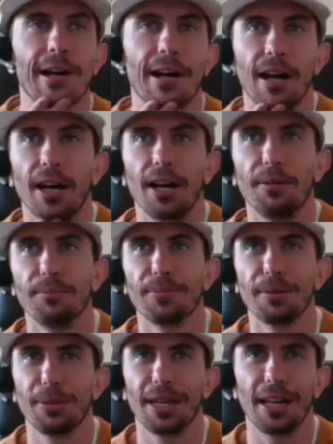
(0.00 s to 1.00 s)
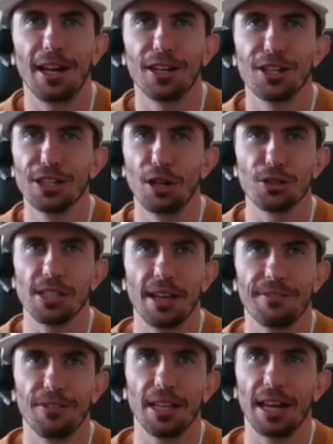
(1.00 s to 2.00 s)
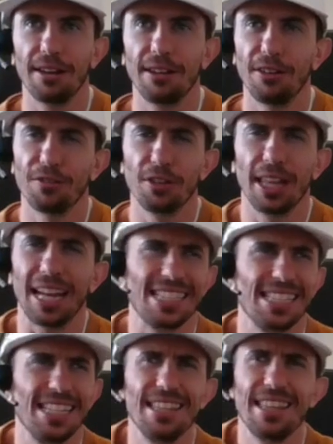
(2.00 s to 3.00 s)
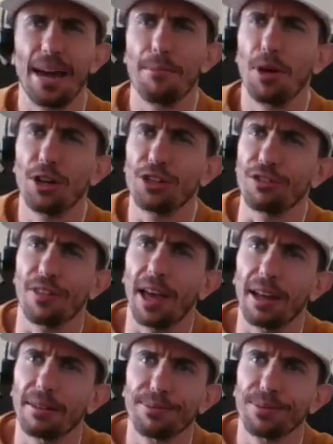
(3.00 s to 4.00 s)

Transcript: Um, but I honestly don't feel I don't feel like I see that much of that.